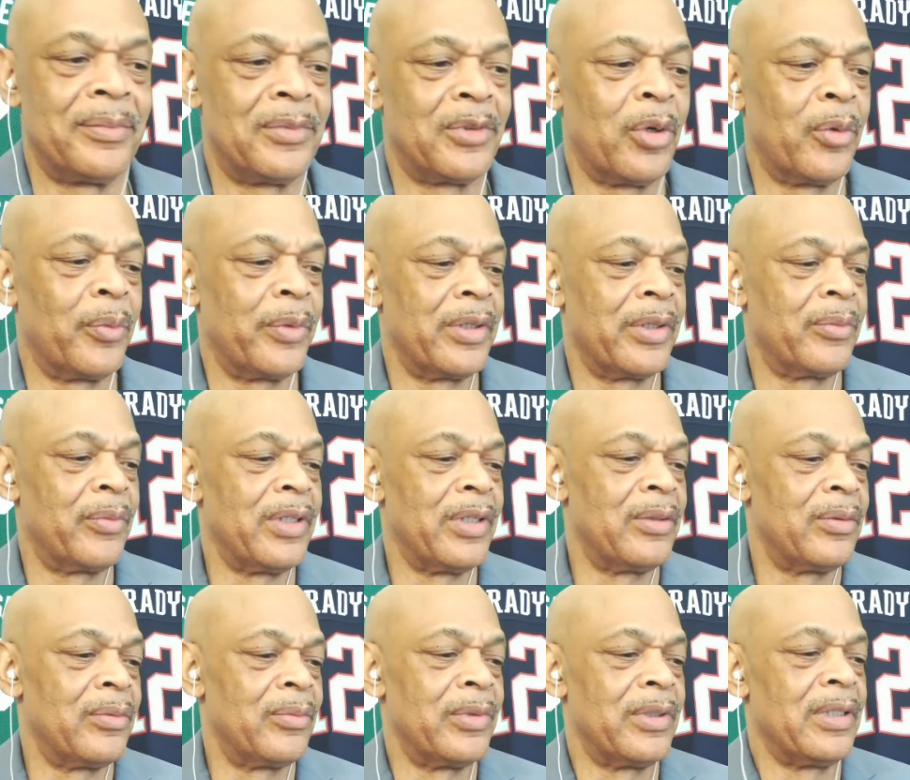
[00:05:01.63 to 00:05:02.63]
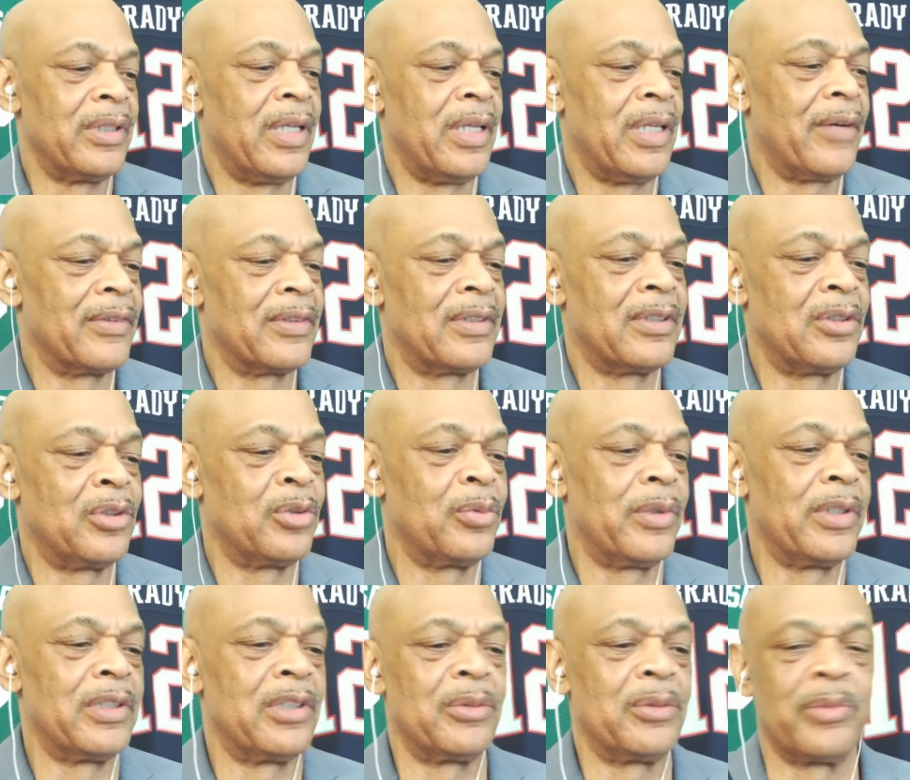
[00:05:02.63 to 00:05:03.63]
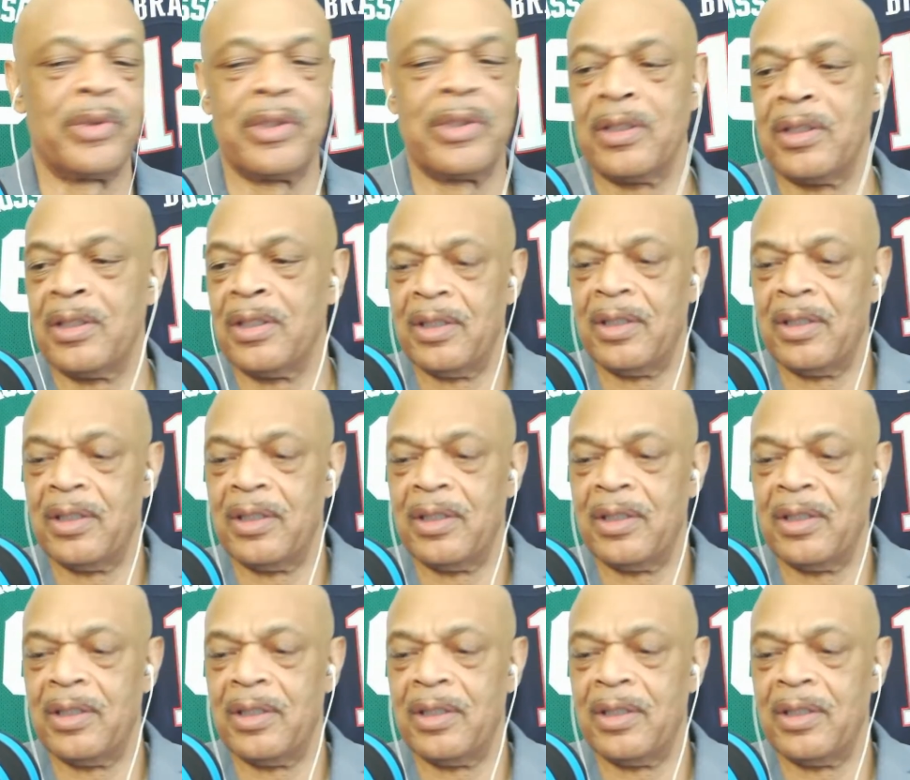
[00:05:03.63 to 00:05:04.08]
don't we? We have a situation where